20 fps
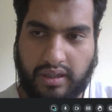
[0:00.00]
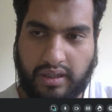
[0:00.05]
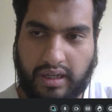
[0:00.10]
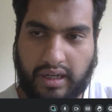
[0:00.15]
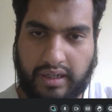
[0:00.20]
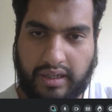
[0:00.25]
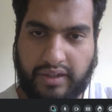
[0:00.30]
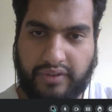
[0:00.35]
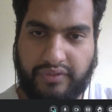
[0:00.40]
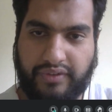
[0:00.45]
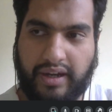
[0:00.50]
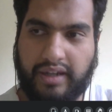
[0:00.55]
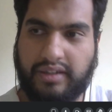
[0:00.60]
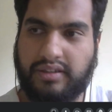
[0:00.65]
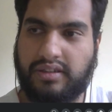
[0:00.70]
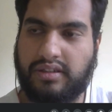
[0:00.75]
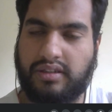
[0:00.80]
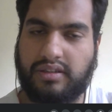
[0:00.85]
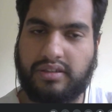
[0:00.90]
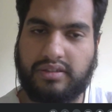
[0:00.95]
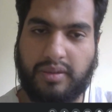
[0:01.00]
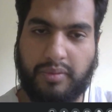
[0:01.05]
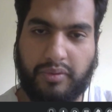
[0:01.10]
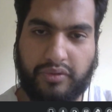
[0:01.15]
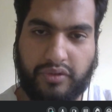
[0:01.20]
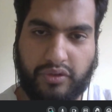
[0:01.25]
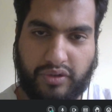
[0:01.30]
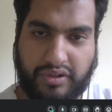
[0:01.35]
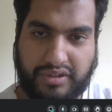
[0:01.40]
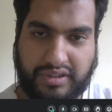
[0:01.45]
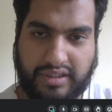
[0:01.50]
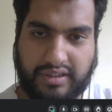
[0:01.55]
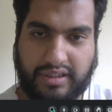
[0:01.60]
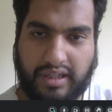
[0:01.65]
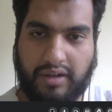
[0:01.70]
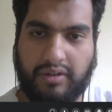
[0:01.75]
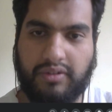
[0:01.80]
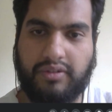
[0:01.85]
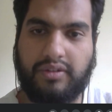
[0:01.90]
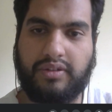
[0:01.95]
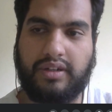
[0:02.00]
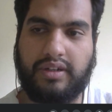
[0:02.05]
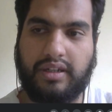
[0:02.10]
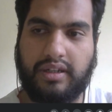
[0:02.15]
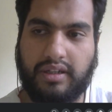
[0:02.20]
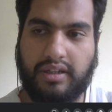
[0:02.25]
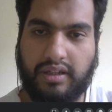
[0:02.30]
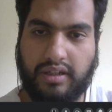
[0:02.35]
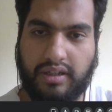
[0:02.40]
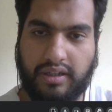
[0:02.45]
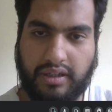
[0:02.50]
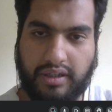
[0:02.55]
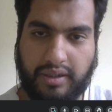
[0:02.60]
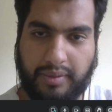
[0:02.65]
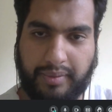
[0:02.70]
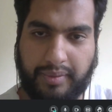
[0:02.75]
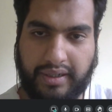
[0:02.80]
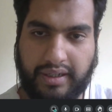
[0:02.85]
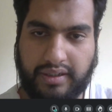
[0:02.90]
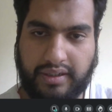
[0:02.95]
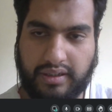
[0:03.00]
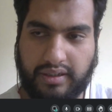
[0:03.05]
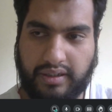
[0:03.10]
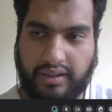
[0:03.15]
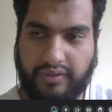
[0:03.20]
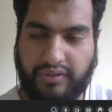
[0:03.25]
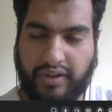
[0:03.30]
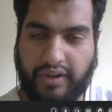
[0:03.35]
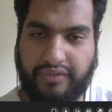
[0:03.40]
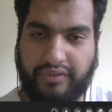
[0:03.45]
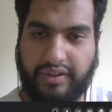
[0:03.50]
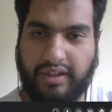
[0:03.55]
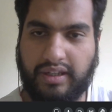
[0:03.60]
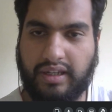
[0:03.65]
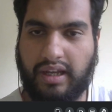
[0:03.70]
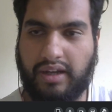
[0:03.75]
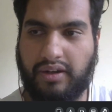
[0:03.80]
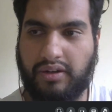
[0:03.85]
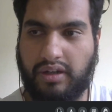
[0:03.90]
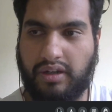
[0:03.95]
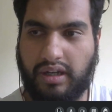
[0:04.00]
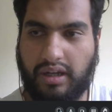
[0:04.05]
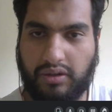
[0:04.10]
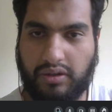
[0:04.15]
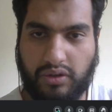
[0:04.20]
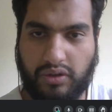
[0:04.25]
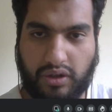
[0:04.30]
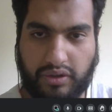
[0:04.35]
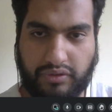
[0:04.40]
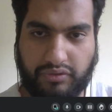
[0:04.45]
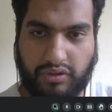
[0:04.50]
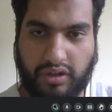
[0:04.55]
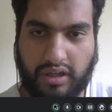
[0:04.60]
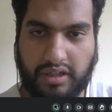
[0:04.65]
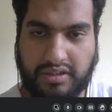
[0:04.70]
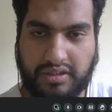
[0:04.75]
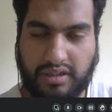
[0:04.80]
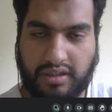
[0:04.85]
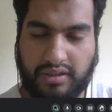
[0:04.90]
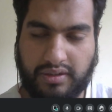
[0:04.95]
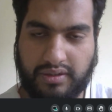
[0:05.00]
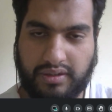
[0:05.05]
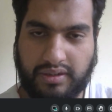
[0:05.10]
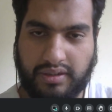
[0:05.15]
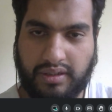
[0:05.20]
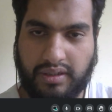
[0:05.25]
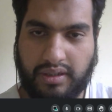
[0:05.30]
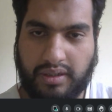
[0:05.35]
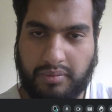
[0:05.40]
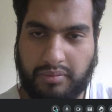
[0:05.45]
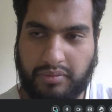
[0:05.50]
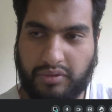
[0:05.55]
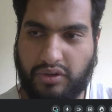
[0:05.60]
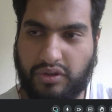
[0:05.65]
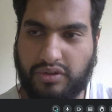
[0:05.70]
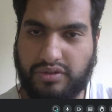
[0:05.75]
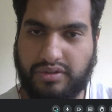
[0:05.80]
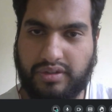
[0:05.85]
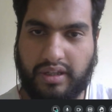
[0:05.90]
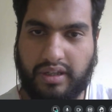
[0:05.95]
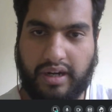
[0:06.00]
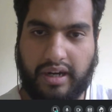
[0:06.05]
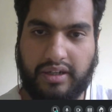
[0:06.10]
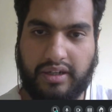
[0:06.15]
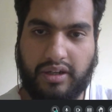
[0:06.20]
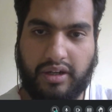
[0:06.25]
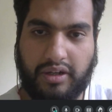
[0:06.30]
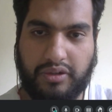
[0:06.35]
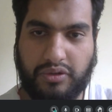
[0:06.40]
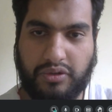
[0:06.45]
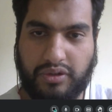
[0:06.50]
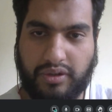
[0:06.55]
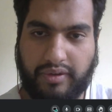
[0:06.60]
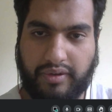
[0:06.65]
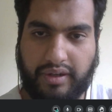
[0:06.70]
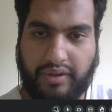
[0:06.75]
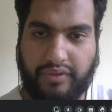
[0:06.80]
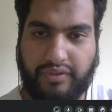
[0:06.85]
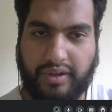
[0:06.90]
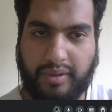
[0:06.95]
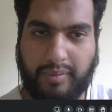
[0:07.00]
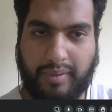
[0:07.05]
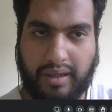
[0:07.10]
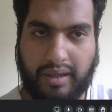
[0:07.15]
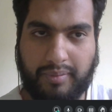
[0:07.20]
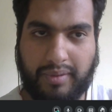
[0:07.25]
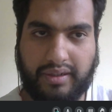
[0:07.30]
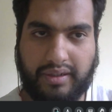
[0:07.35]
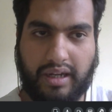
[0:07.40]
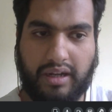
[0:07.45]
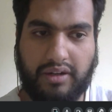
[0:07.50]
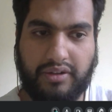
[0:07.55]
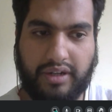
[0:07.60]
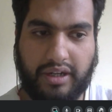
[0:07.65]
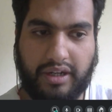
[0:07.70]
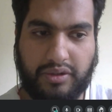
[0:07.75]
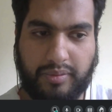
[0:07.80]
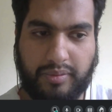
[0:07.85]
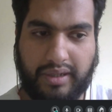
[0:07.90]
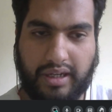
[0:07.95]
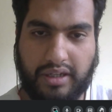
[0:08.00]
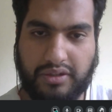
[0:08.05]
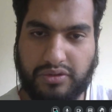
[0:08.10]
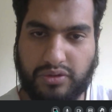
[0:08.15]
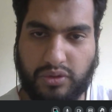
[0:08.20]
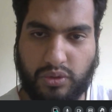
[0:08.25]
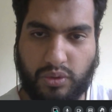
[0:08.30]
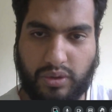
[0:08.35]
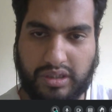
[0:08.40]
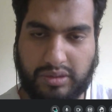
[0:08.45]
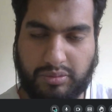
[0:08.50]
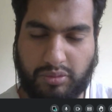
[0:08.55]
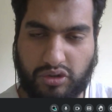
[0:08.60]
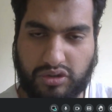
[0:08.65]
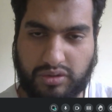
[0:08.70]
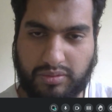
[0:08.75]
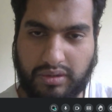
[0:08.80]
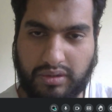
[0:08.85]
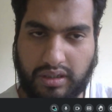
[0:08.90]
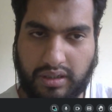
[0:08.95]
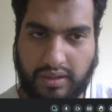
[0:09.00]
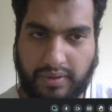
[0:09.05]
And in fact, some of the questions I would repeat if I feel I have gone fast, because right now I don't have any feedback, but I'll try to be as slow as possible